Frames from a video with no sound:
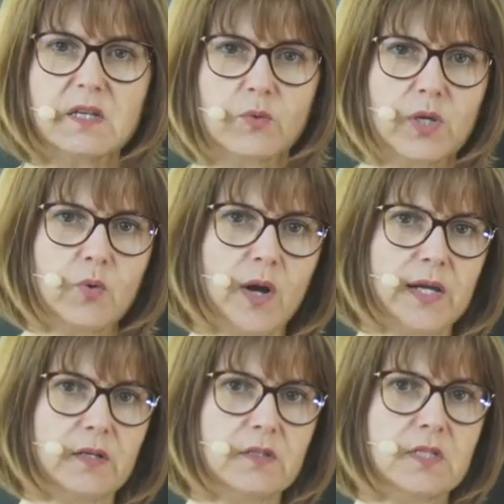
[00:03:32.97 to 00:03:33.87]

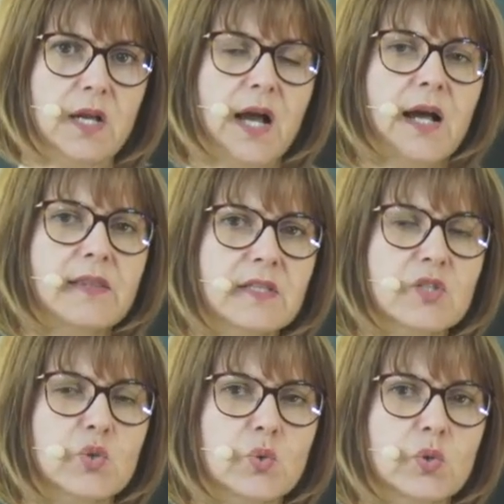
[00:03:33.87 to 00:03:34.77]
required and the
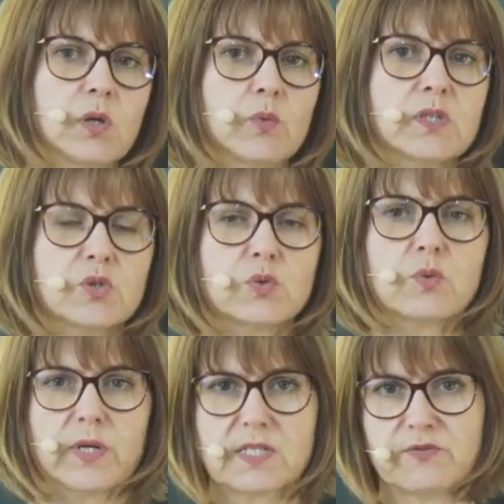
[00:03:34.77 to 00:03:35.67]
tool will do the
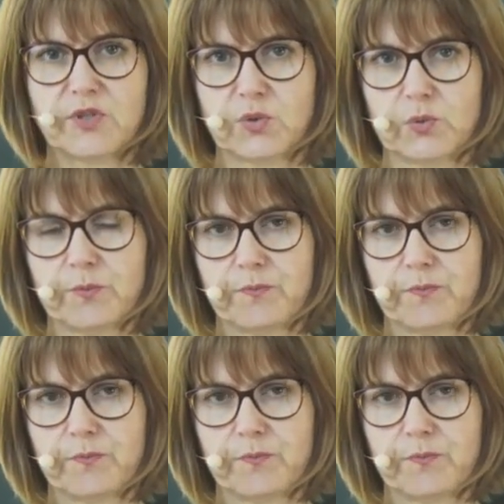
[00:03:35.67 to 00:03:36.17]
rest for you.